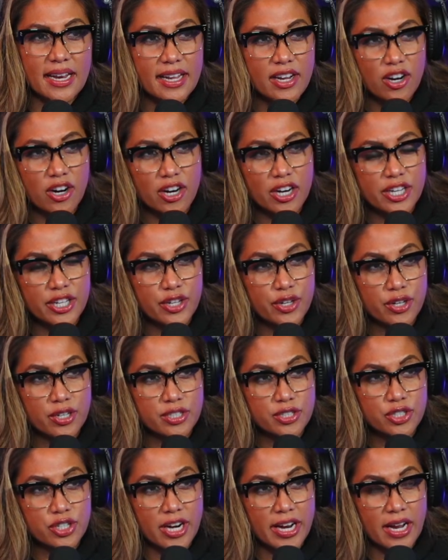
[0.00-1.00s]
Hearn your
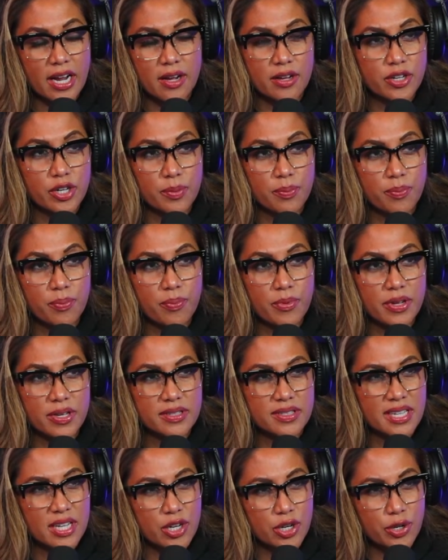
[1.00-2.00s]

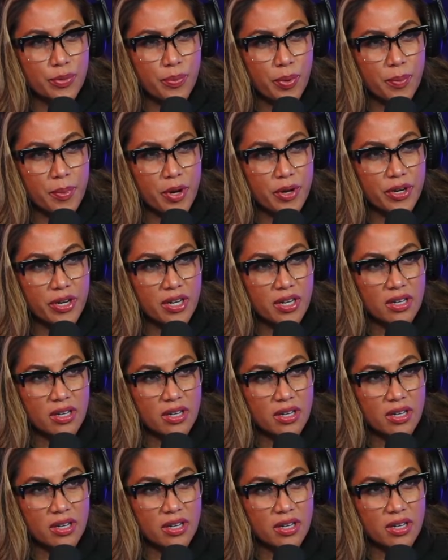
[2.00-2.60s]
is he your promoter?